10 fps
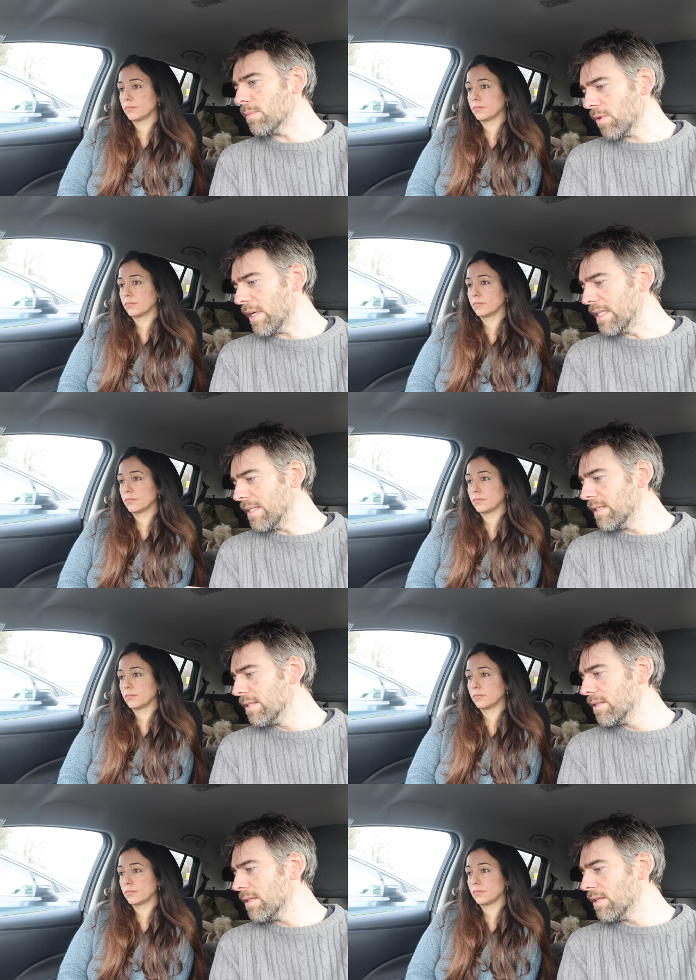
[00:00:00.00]
Speaker 1: upgraded
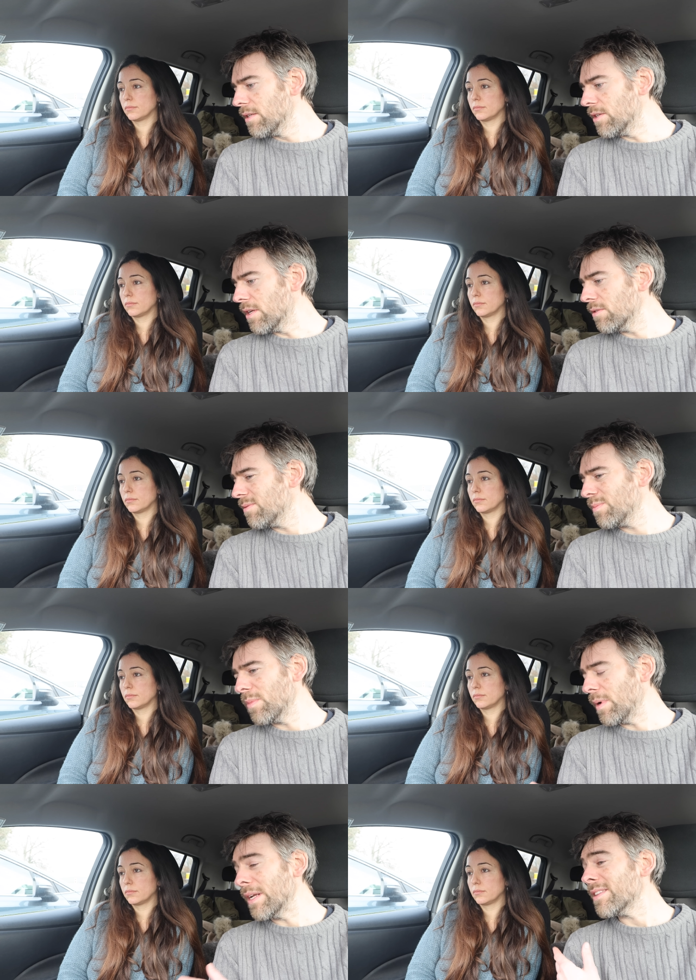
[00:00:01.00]
you know
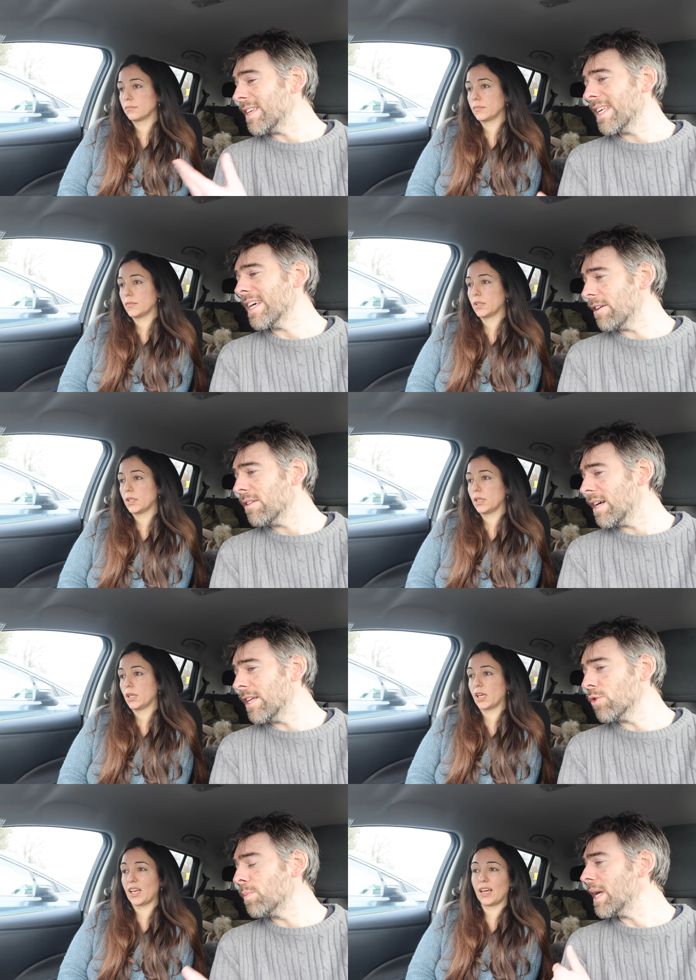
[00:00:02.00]
another year
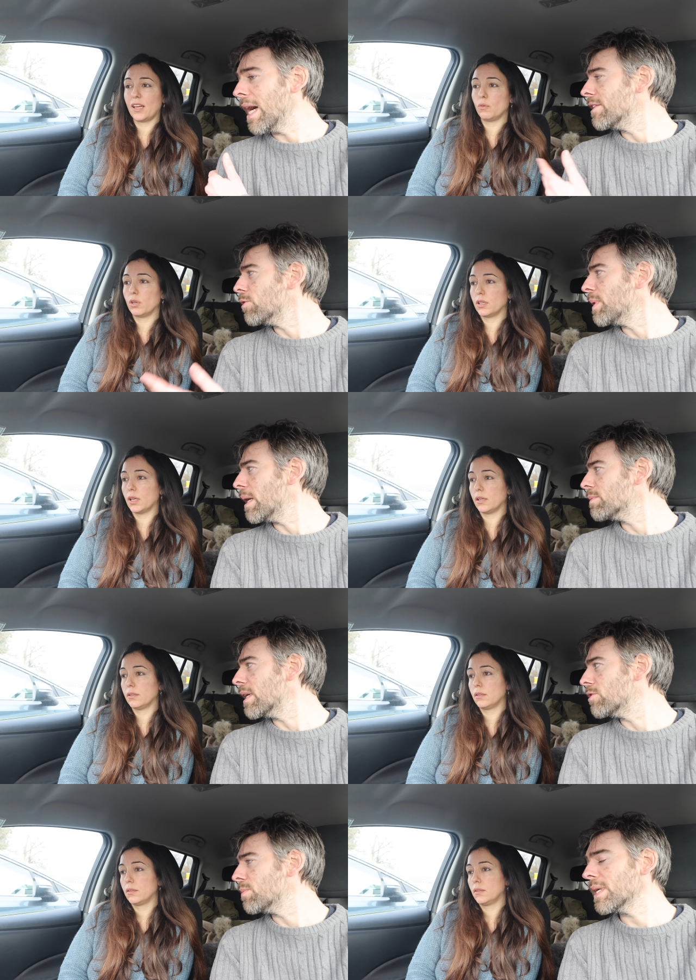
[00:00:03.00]
and Again, you'll be and you'll be
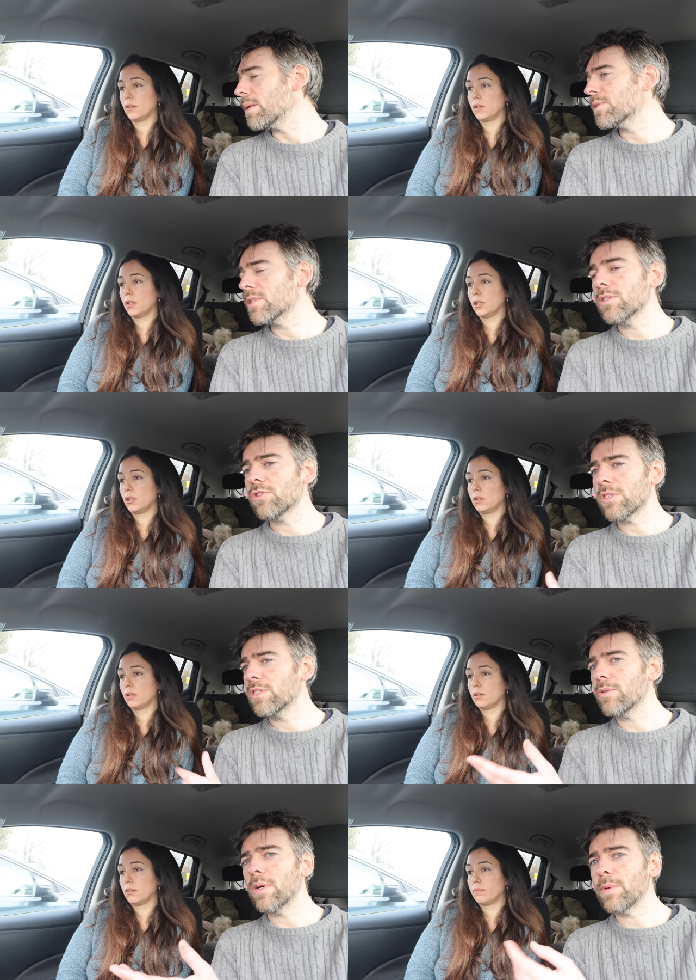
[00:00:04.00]
able and you'll be able to
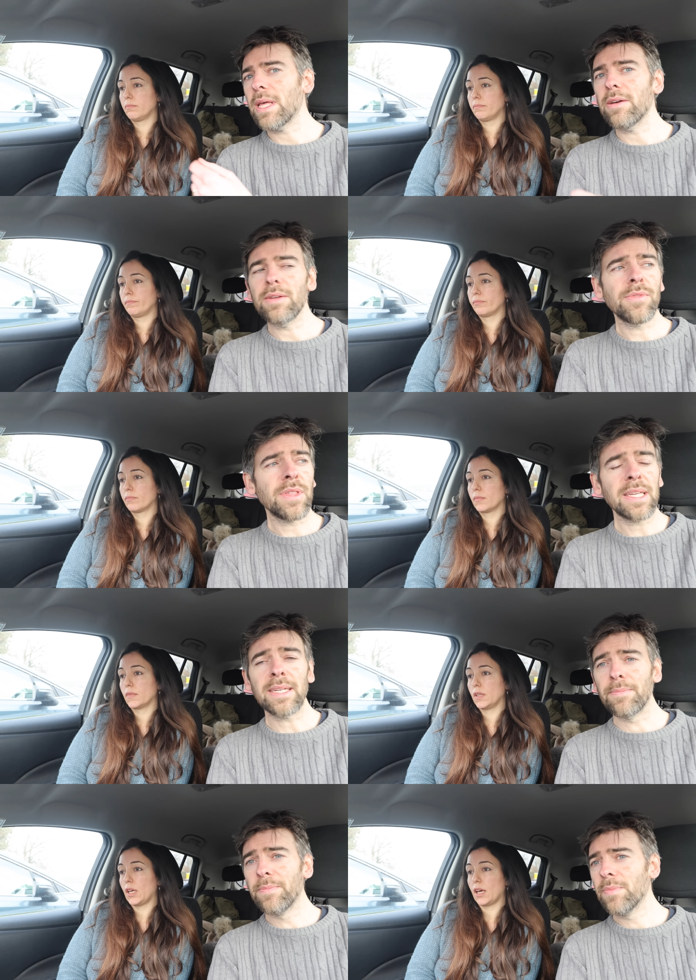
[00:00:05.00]
just do it without even
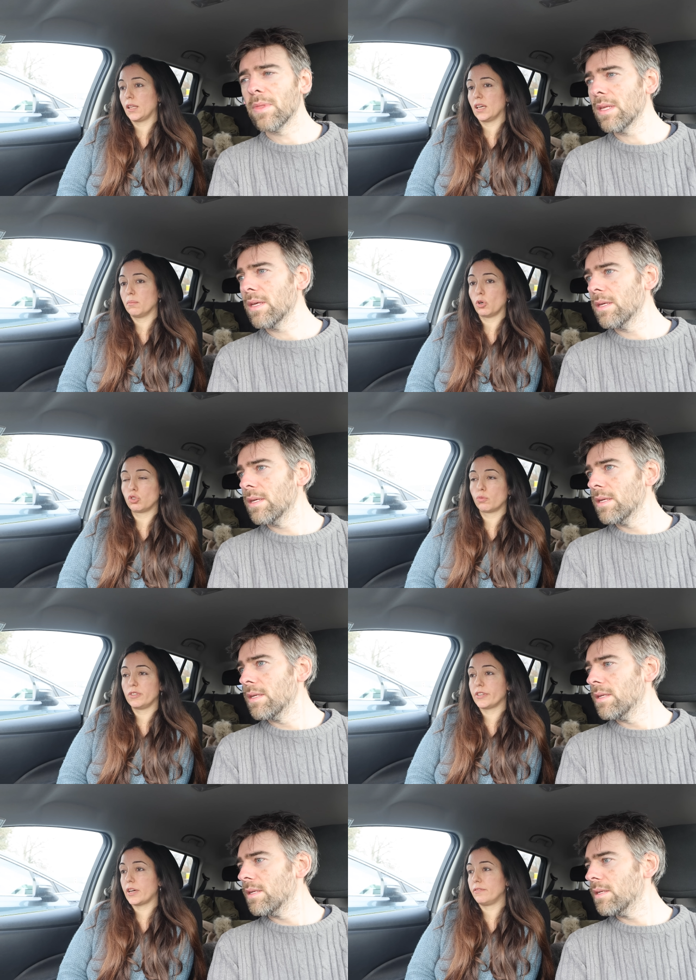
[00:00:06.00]
thinking
Speaker 2: yeah yeah
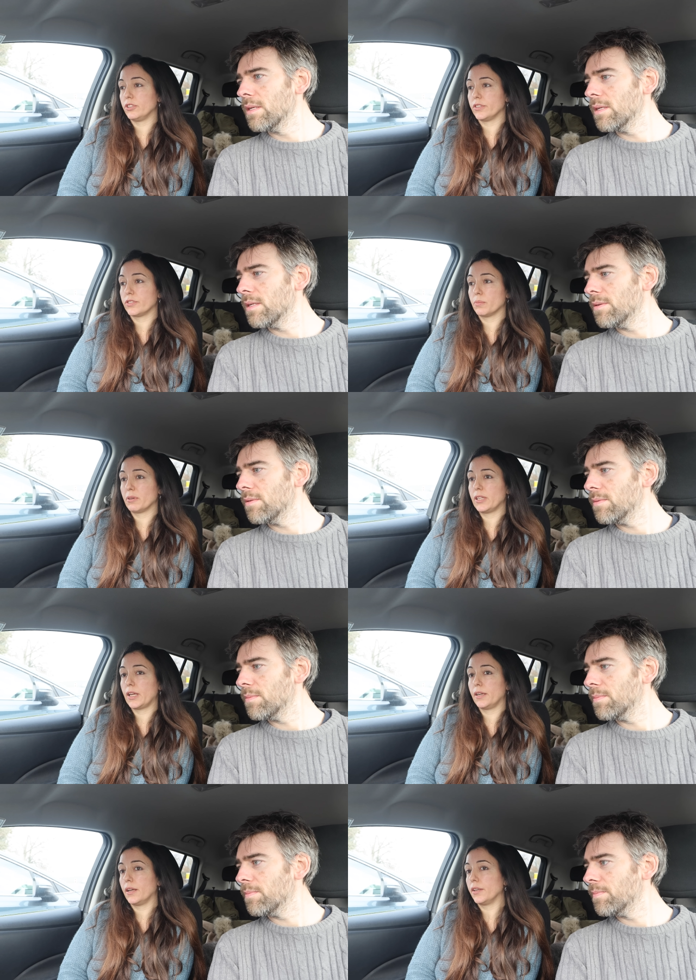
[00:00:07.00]
motorway services but
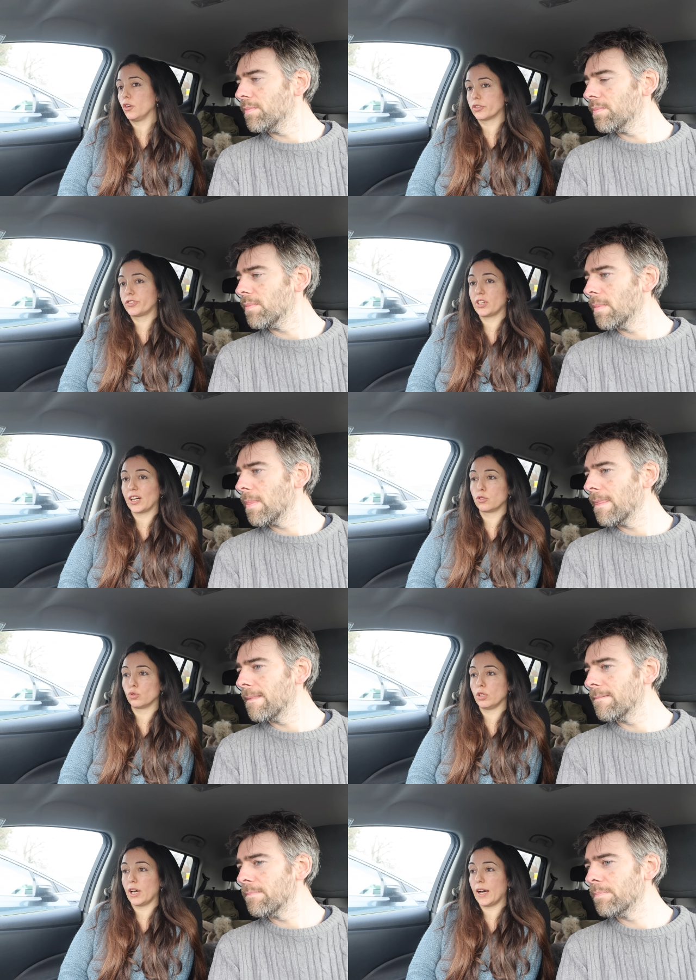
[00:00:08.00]
then uh, you're stuck
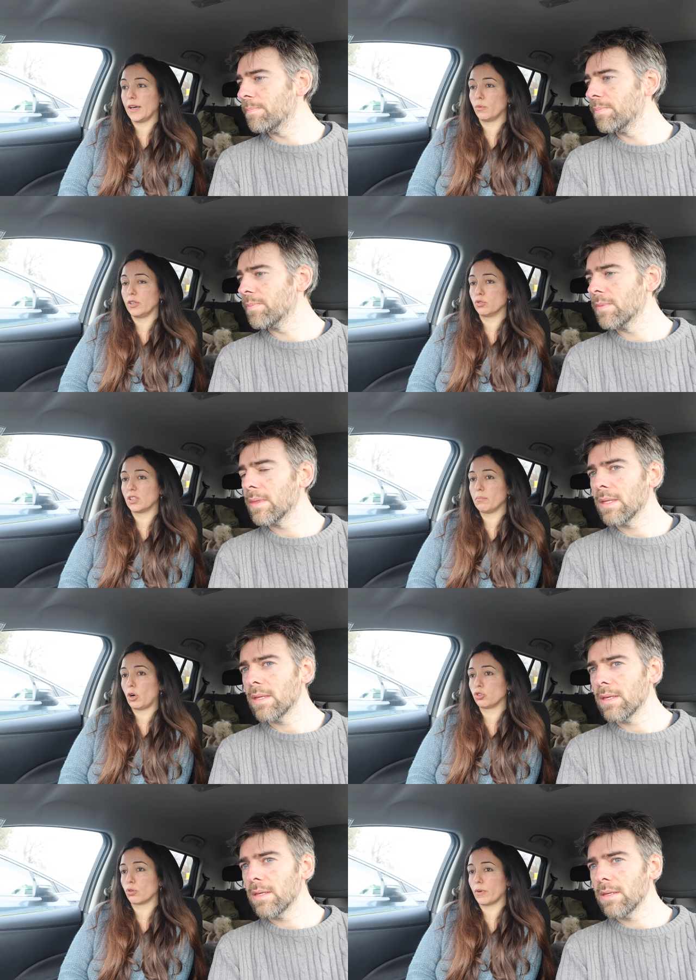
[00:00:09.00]
to the highway to the
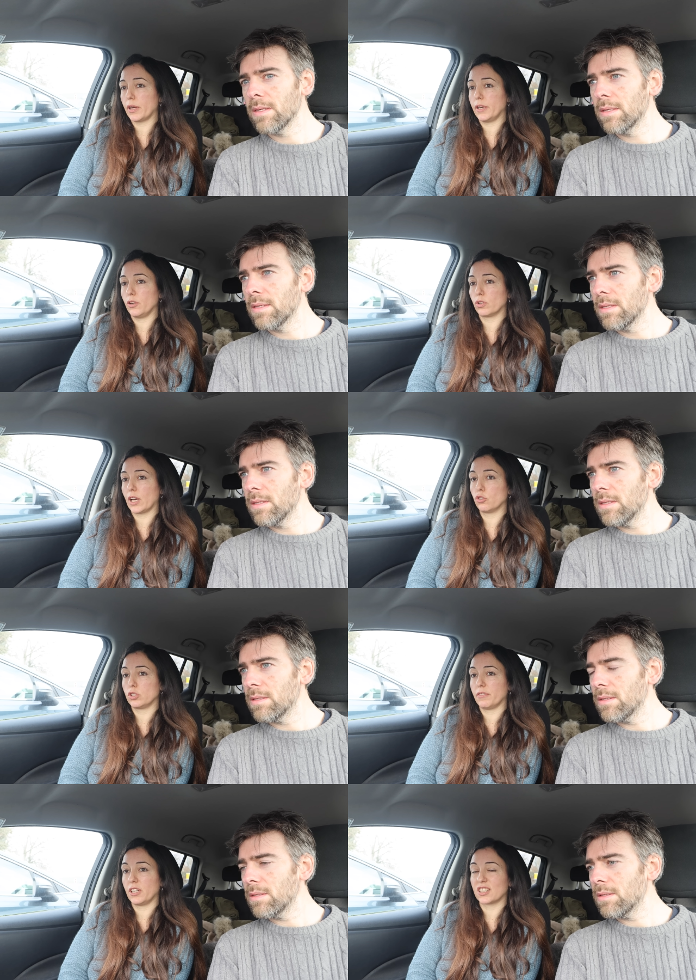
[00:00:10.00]
motorway and you
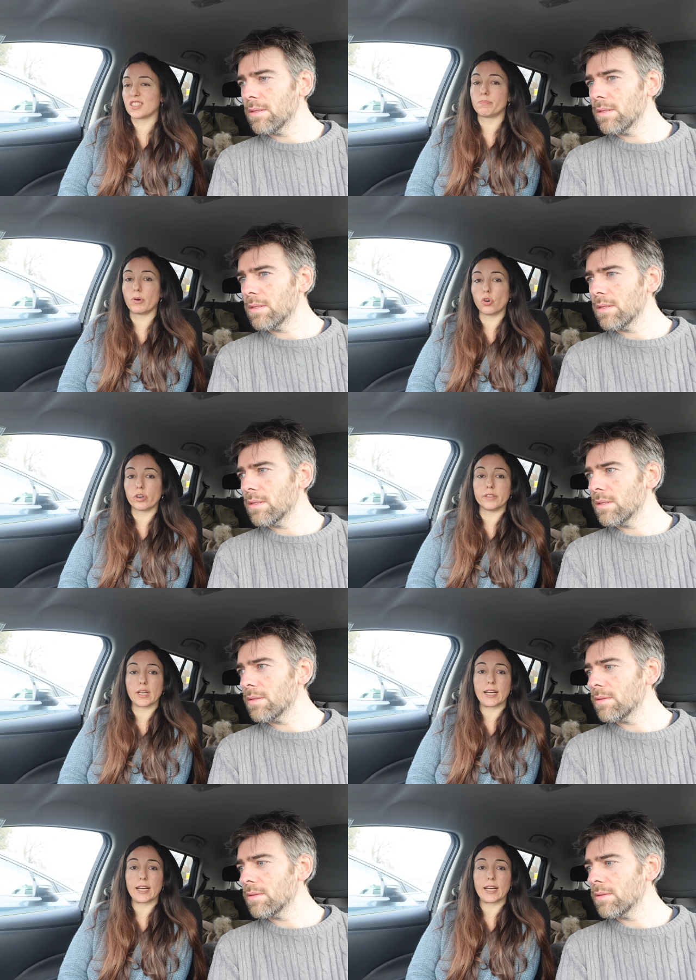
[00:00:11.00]
cannot even explore in the